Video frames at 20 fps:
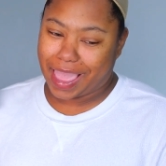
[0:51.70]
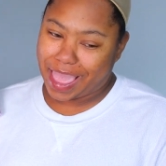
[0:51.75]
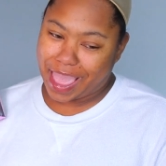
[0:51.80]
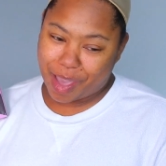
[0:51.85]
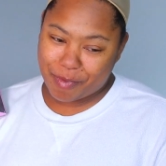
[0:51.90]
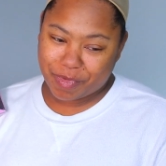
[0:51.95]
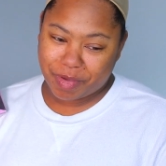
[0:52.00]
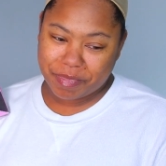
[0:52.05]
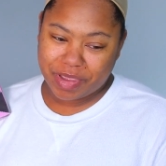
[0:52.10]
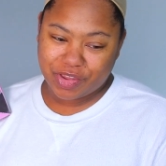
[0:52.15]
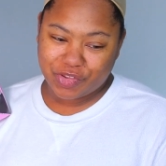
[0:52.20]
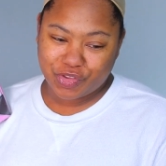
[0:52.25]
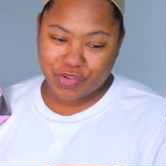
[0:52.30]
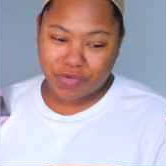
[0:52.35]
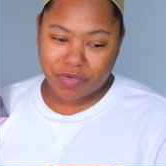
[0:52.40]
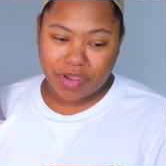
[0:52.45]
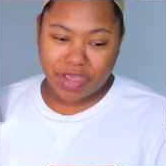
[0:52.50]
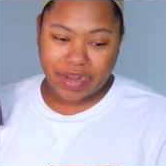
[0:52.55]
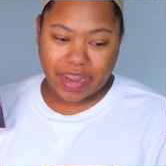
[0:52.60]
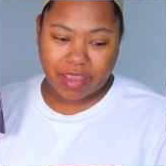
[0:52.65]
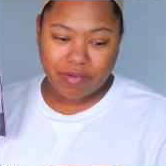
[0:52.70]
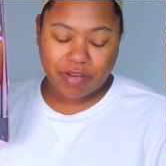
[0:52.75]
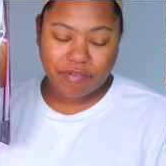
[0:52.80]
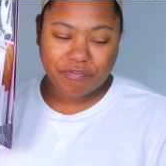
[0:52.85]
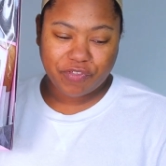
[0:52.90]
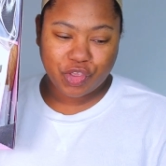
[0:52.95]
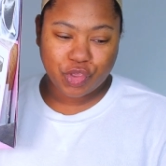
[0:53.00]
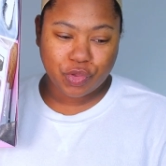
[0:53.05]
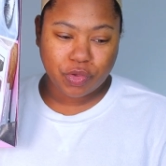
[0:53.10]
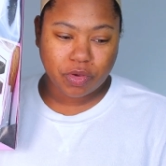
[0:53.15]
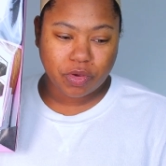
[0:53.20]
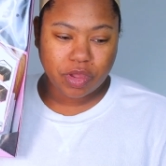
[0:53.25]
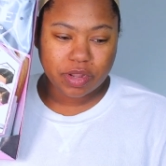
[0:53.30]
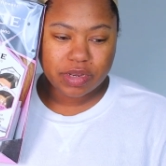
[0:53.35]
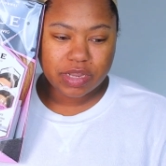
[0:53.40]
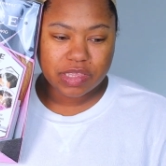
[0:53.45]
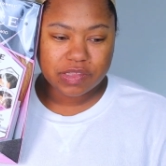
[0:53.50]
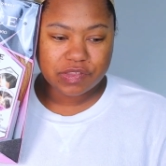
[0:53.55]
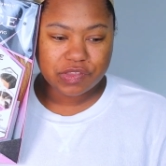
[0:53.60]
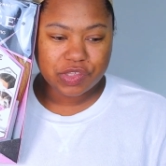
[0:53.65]
I'm gonna be doing a review
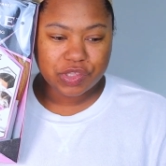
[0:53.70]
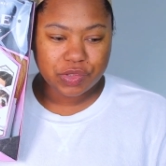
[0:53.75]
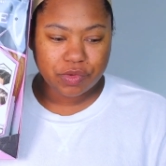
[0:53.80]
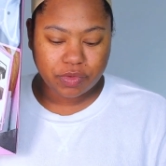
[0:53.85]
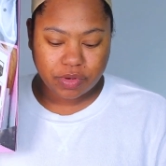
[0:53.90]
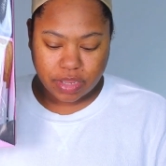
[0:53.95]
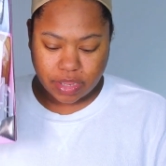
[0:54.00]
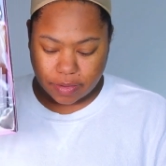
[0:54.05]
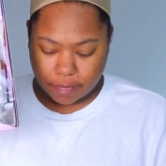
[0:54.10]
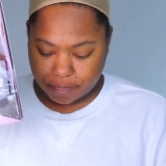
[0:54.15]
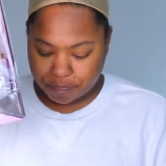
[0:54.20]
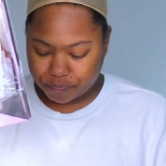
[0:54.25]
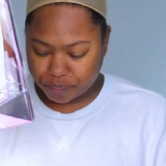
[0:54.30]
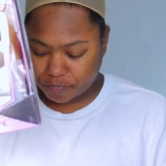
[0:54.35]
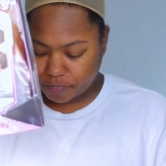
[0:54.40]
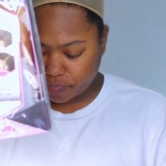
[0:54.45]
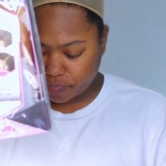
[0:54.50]
on this unit